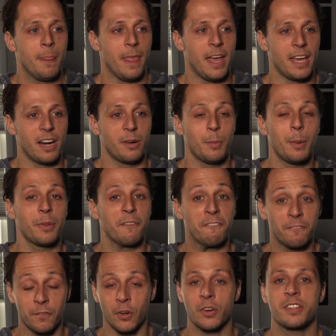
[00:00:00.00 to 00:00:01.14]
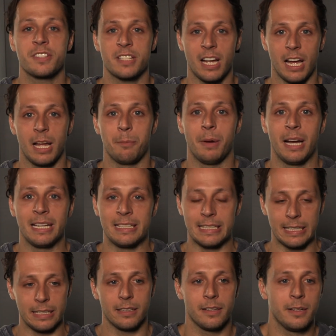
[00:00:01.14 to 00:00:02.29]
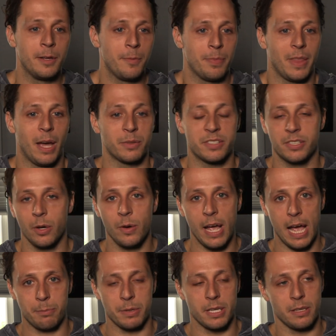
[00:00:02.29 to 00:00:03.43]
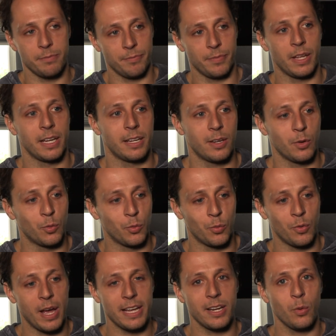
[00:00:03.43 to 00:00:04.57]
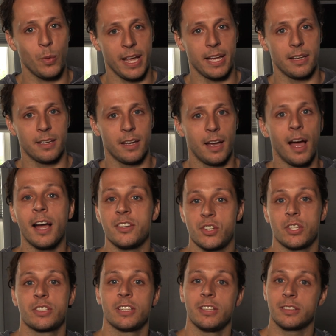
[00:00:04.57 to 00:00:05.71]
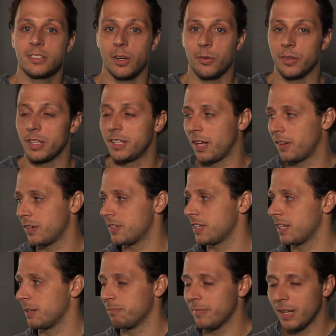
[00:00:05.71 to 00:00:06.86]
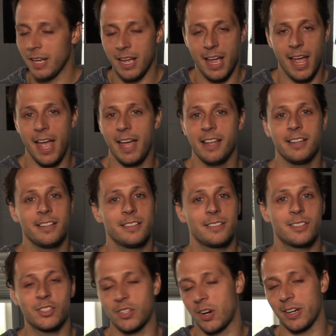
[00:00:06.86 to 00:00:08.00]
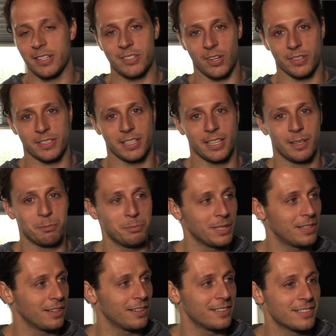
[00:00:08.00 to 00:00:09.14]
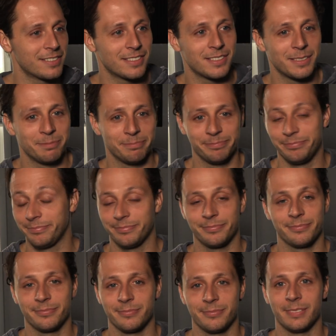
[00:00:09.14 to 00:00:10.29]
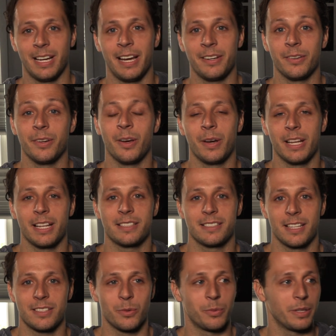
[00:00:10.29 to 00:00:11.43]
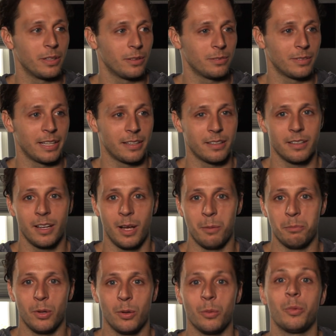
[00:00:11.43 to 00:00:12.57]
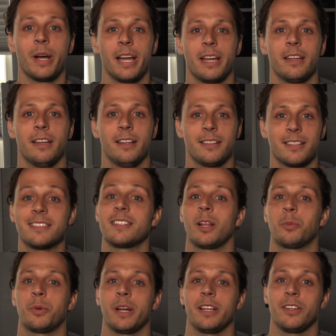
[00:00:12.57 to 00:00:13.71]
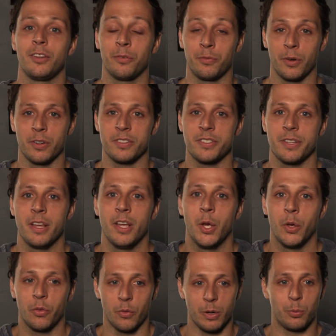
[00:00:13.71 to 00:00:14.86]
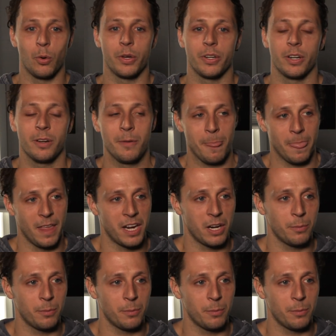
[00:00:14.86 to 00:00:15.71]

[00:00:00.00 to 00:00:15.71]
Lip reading: And I remember the first time I did. I was so happy, like right away, I just looked over at the other team and started taunting them because, I don't know, I guess that's a real like humble way to celebrate your first 3-pointer. And I